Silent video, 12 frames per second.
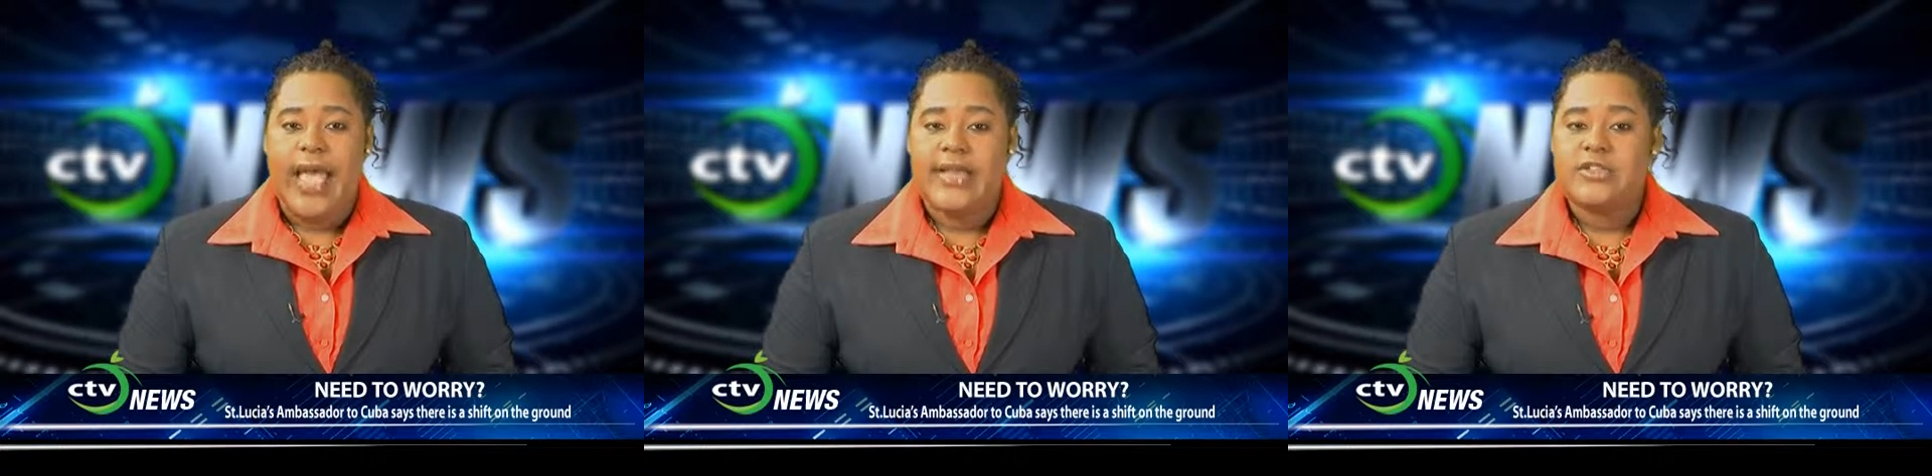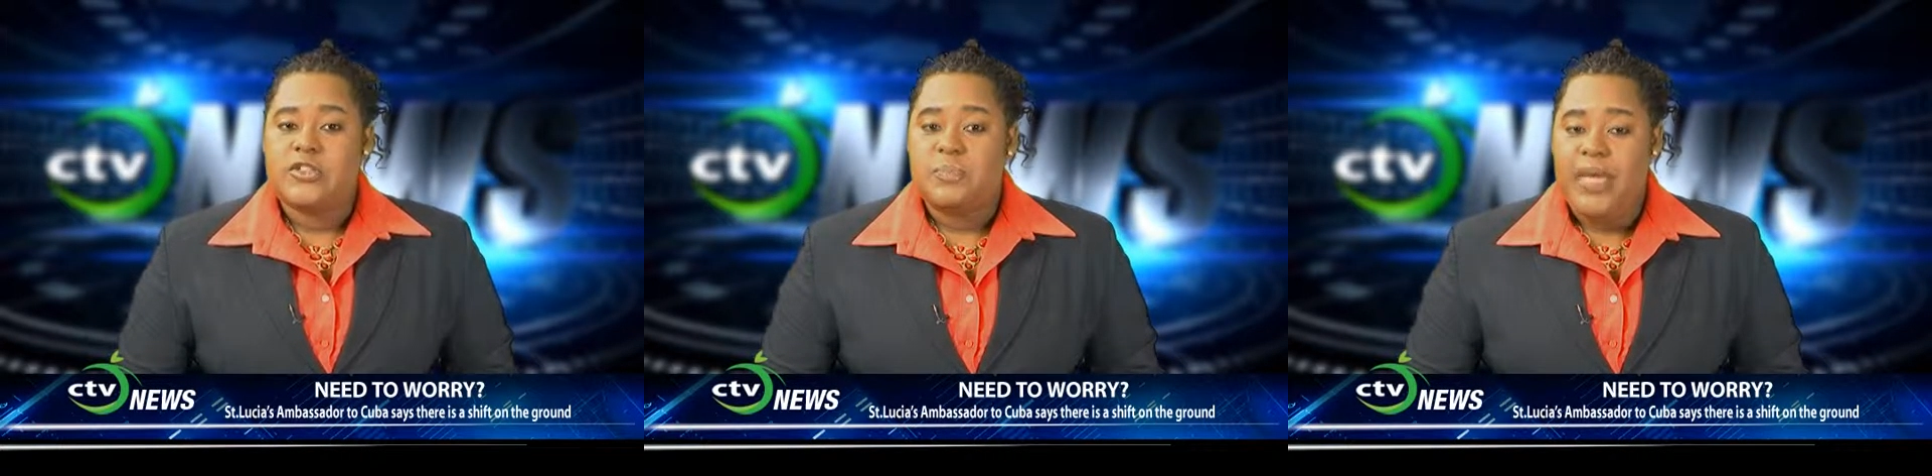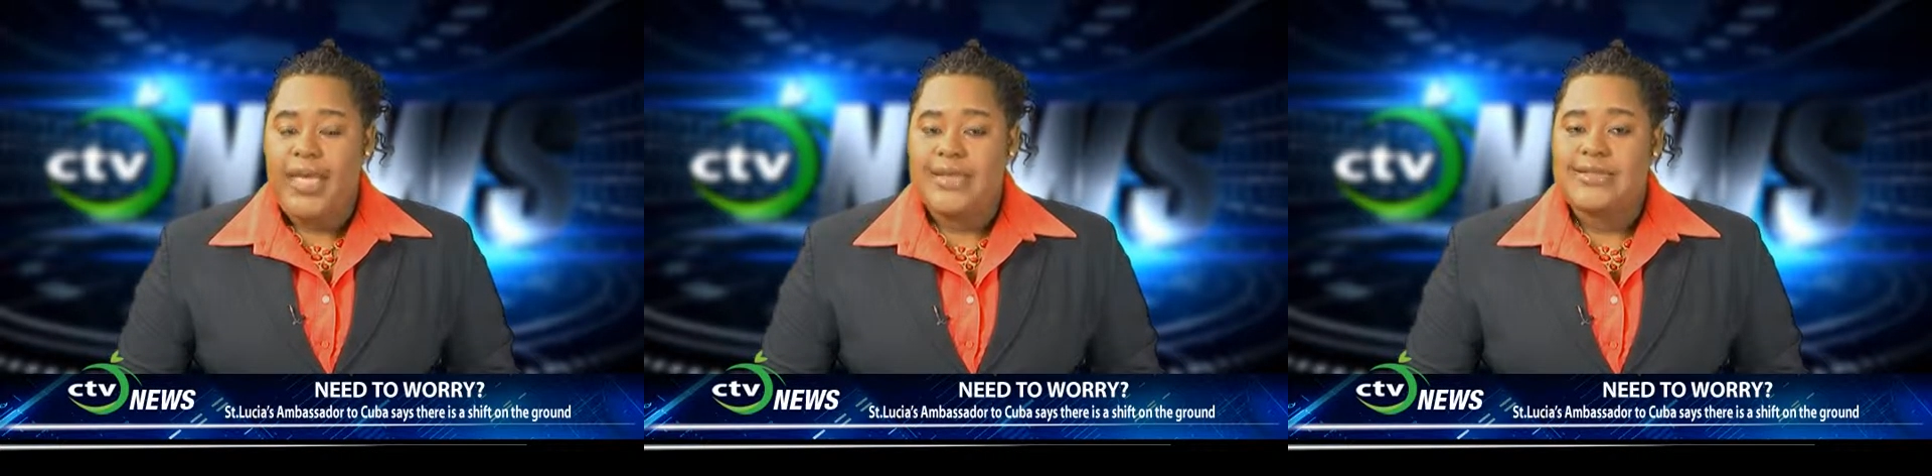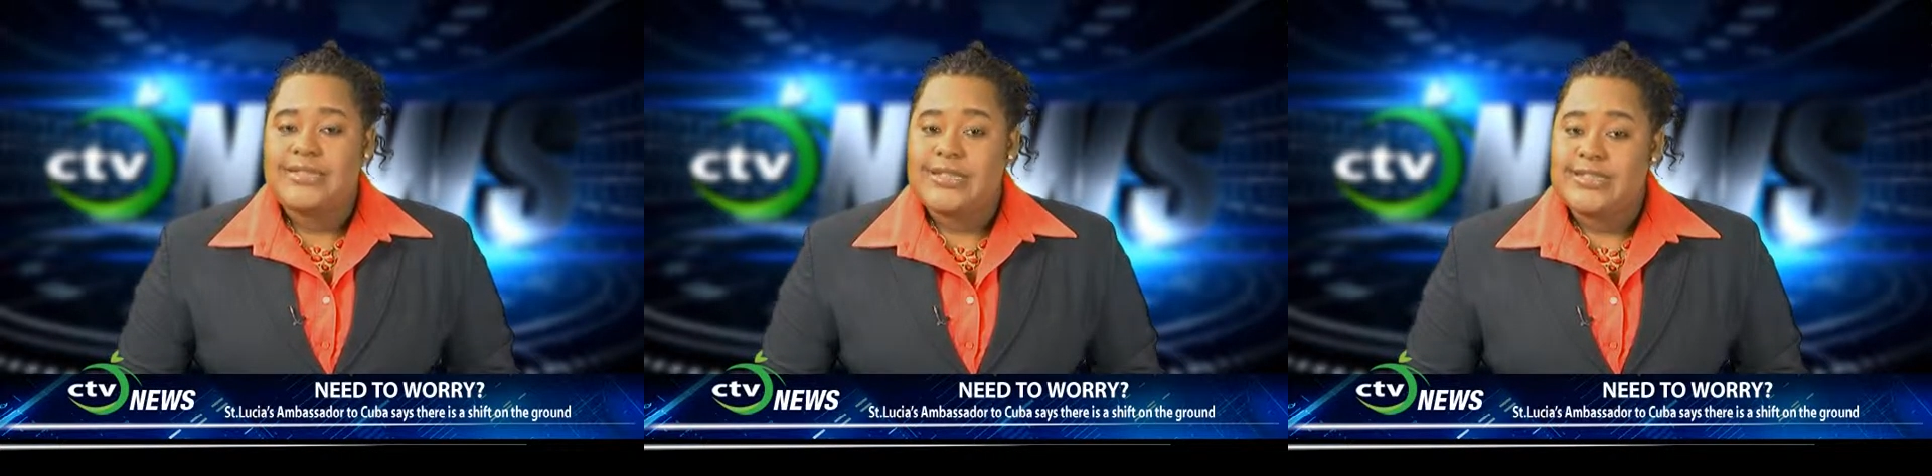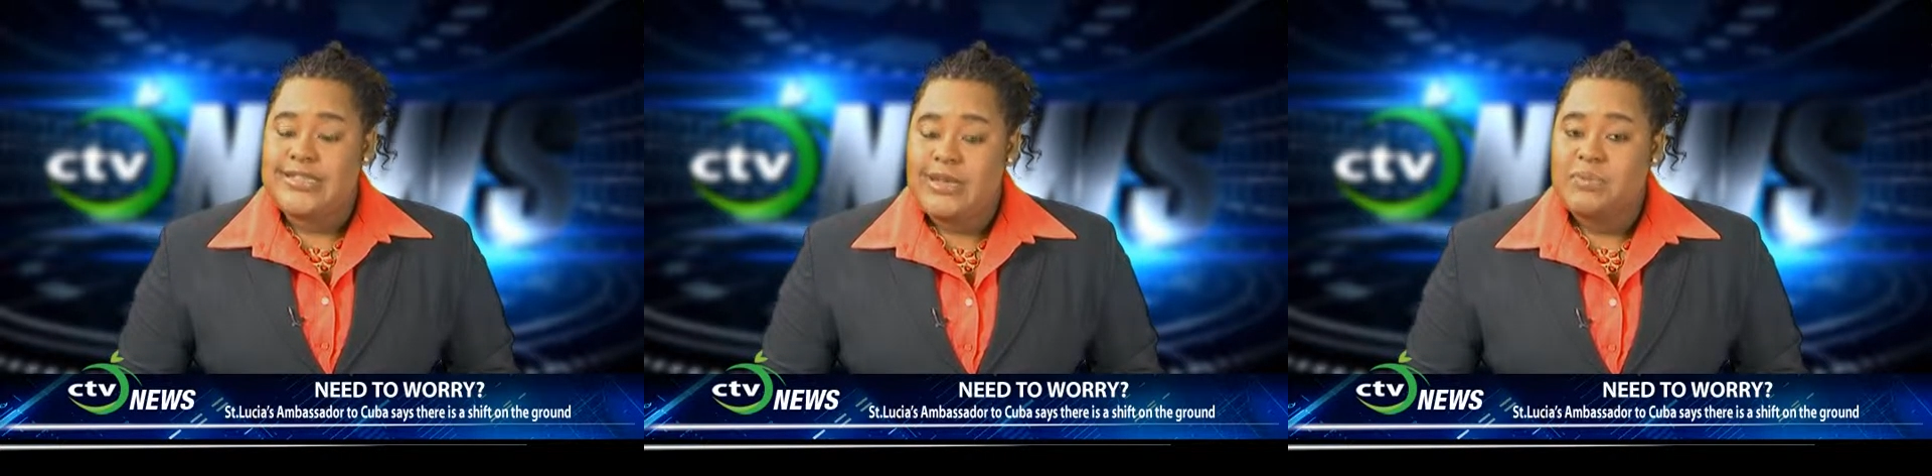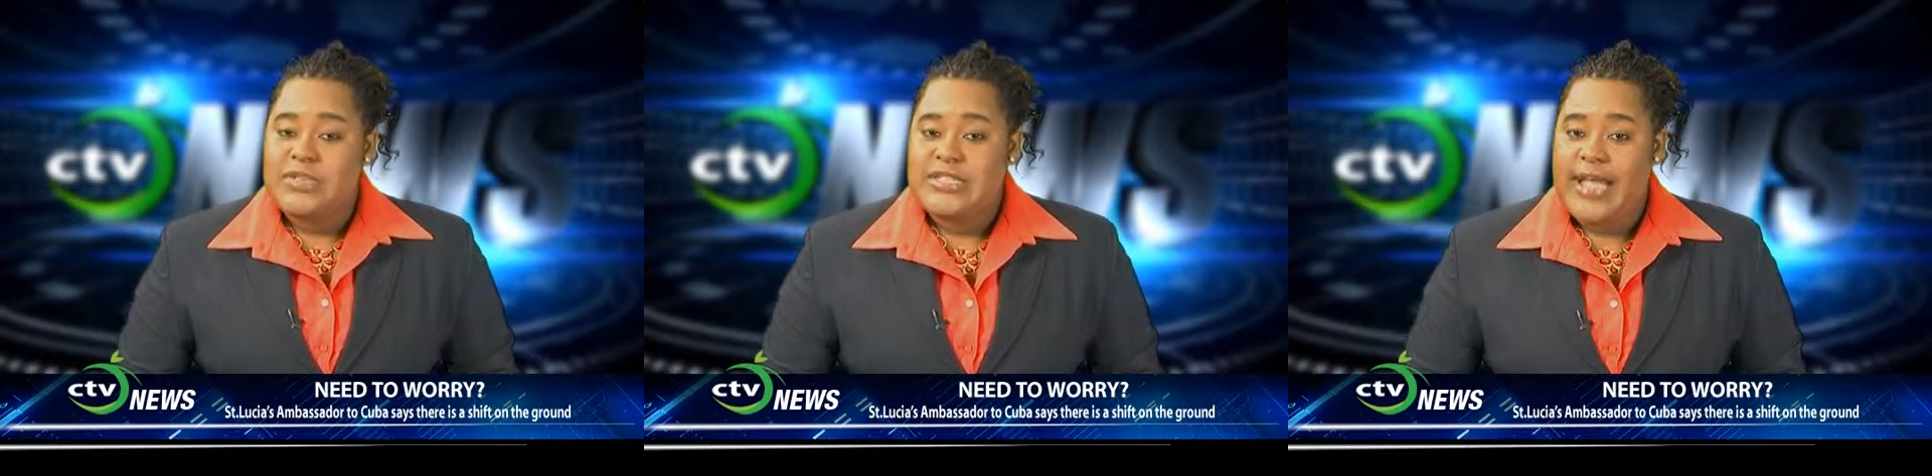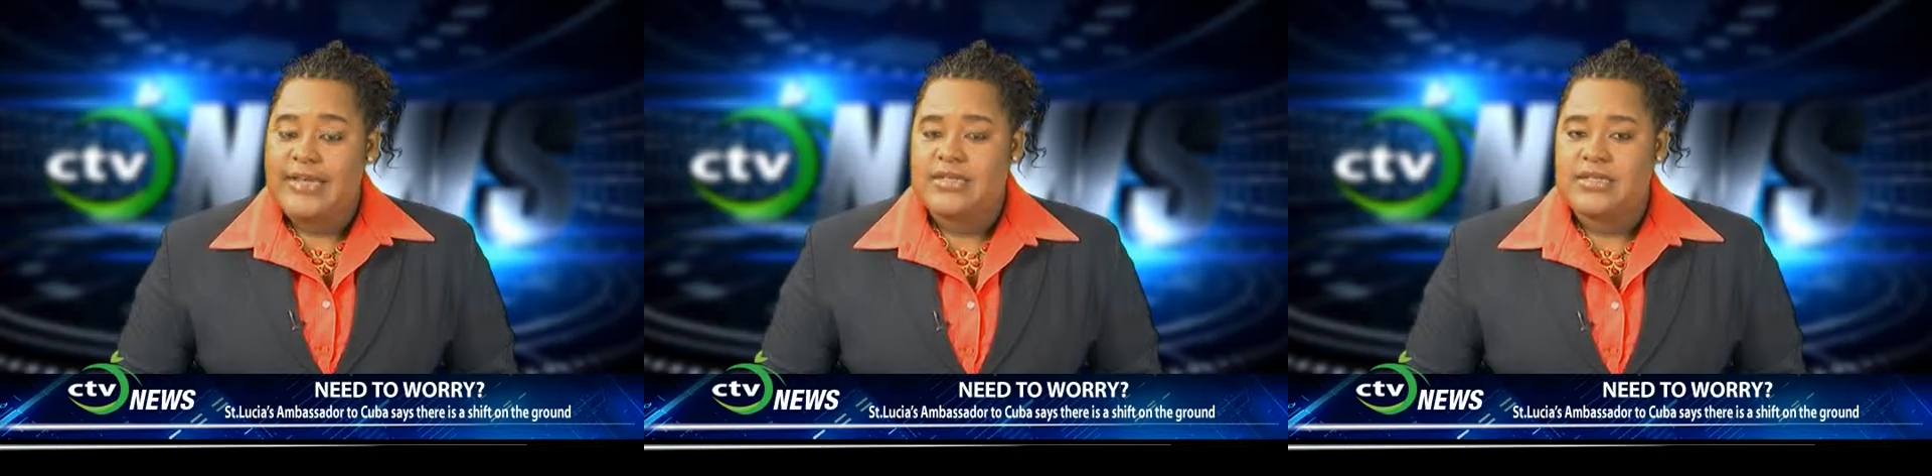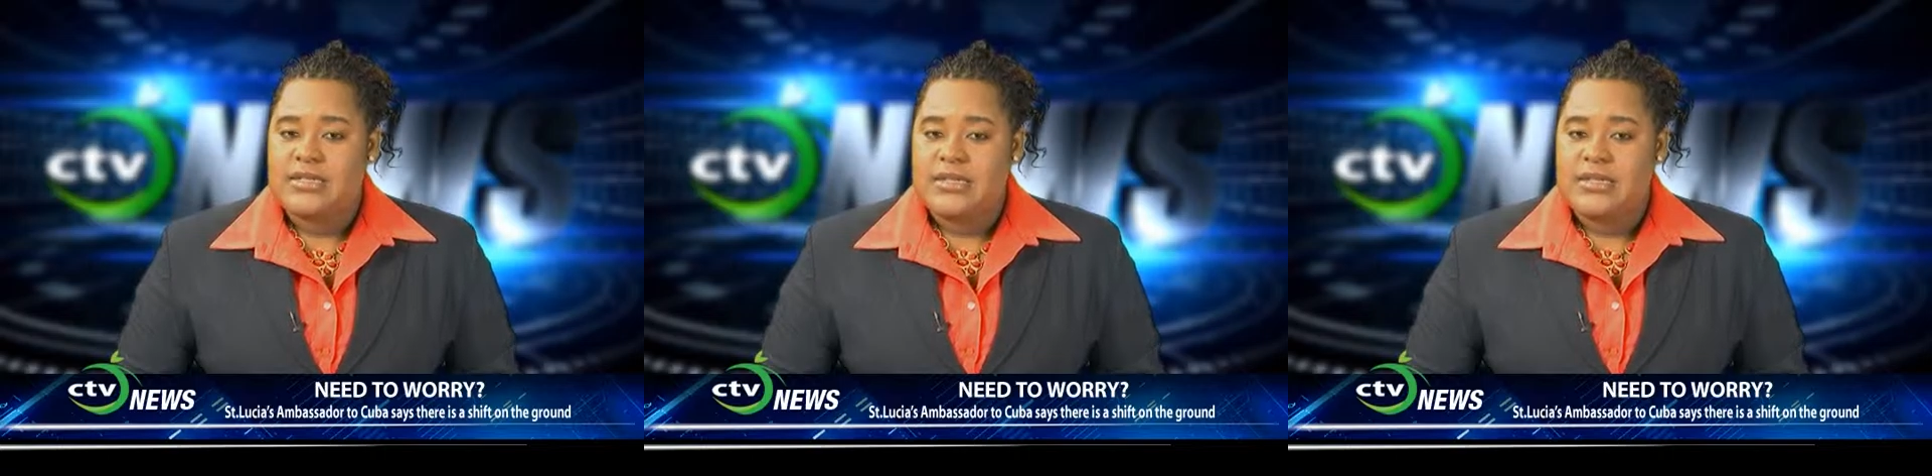and Spain 16%.